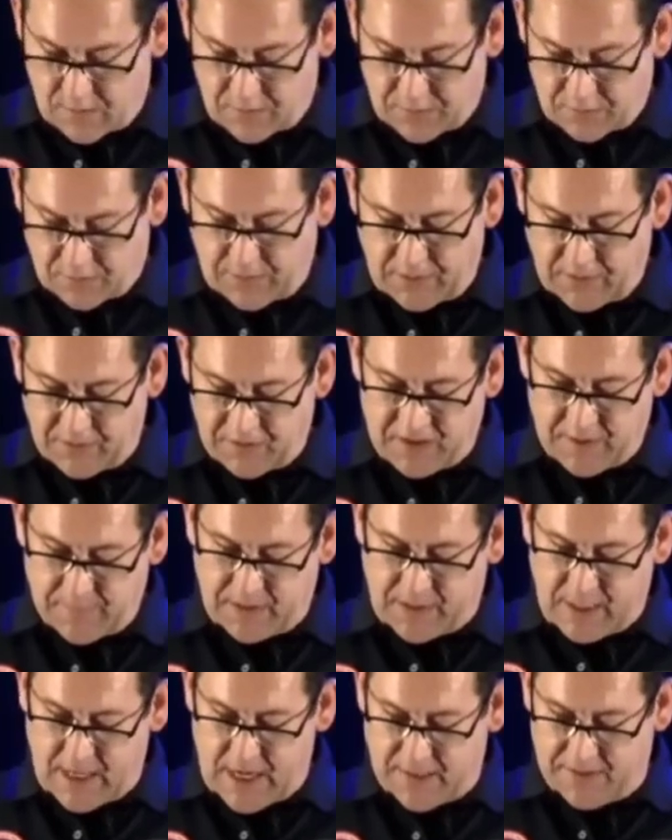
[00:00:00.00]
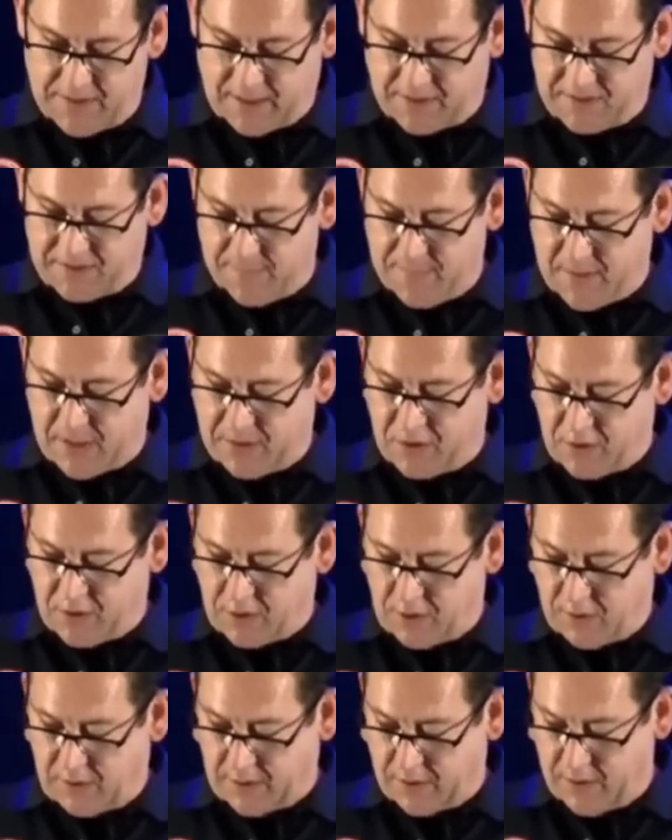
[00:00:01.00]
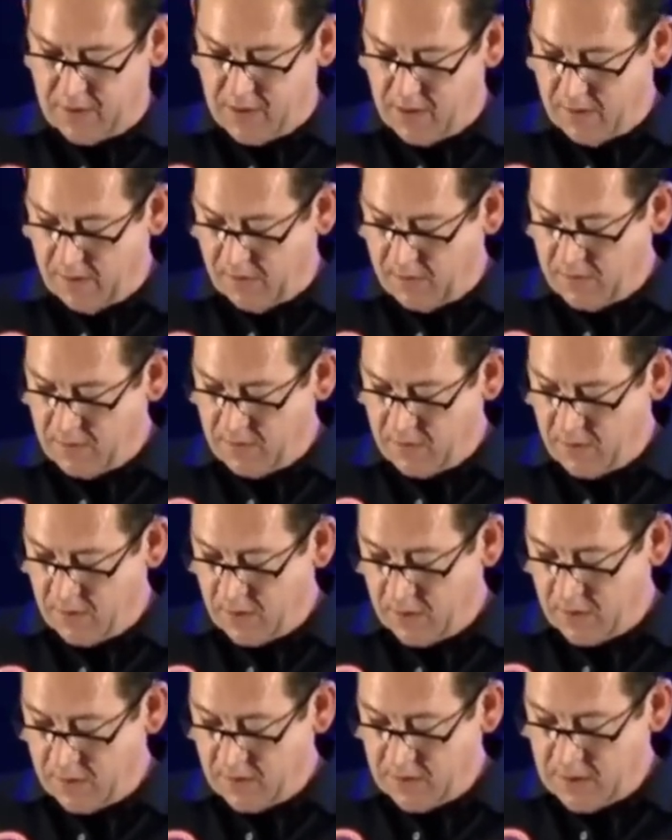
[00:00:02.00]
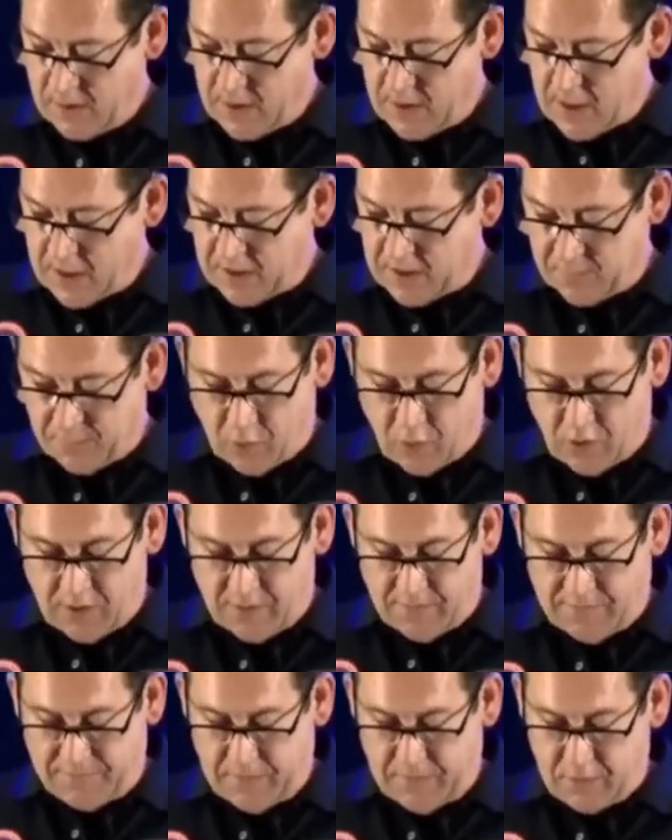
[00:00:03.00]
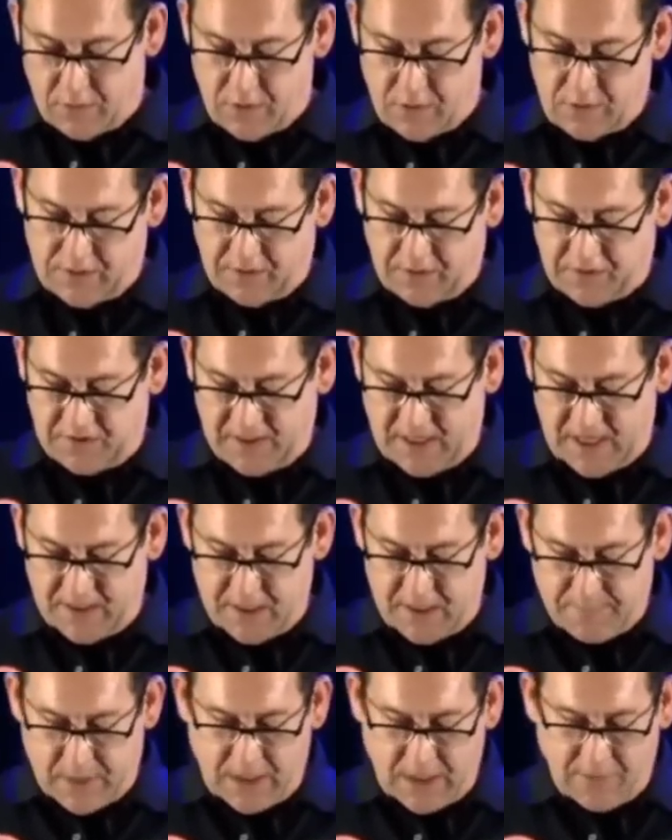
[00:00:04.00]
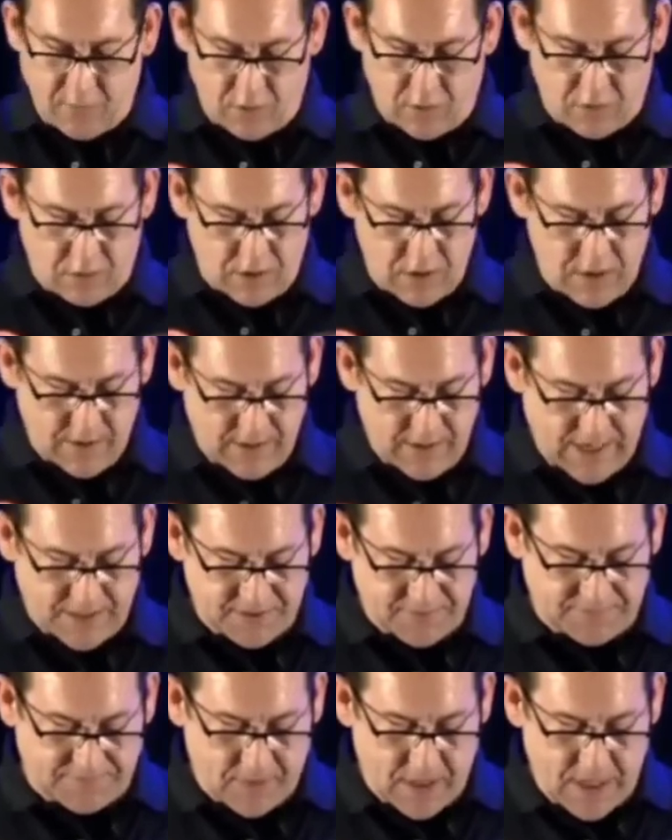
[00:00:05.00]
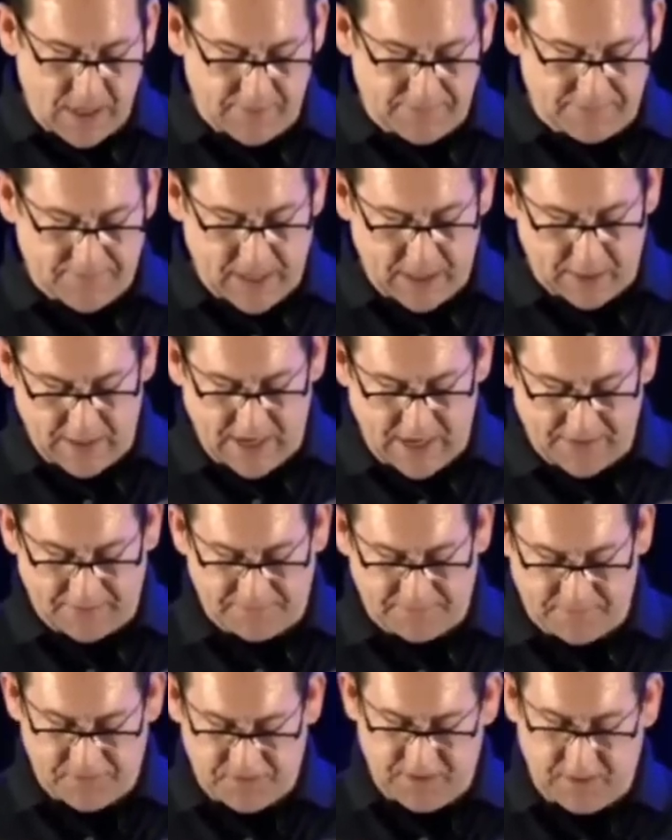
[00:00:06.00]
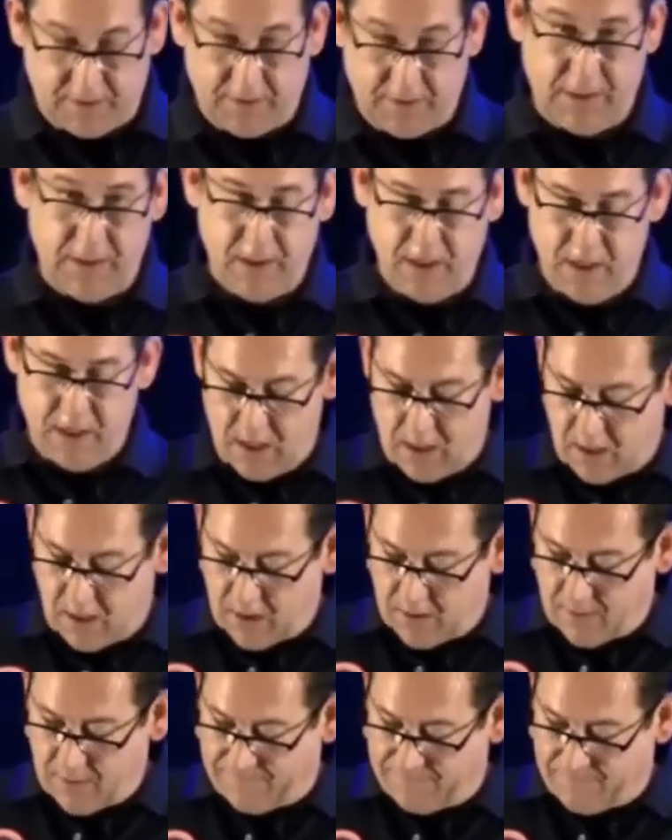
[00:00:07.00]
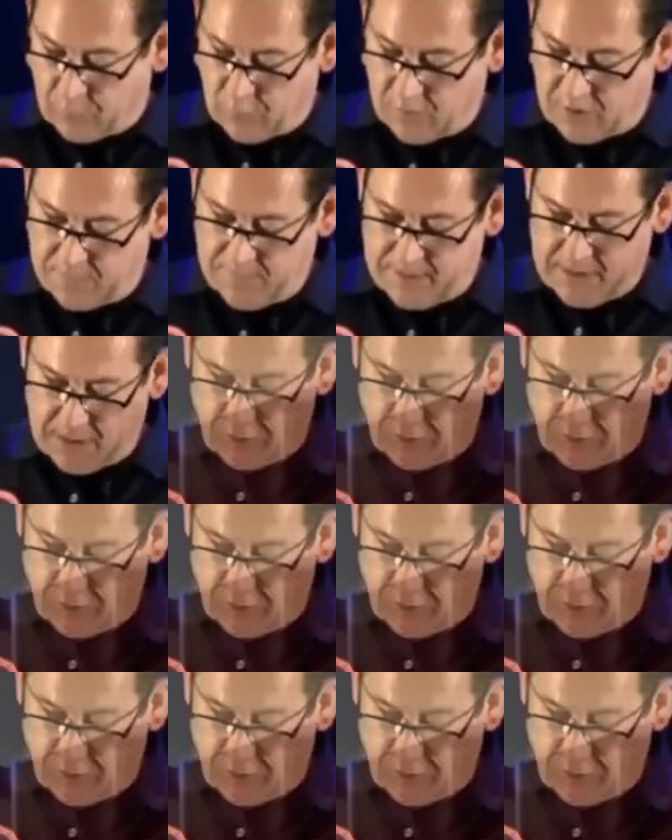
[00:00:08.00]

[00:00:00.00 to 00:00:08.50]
So here's some of the context I mentioned earlier. It is important for you to all understand that my role as a firefighter at the facility afforded me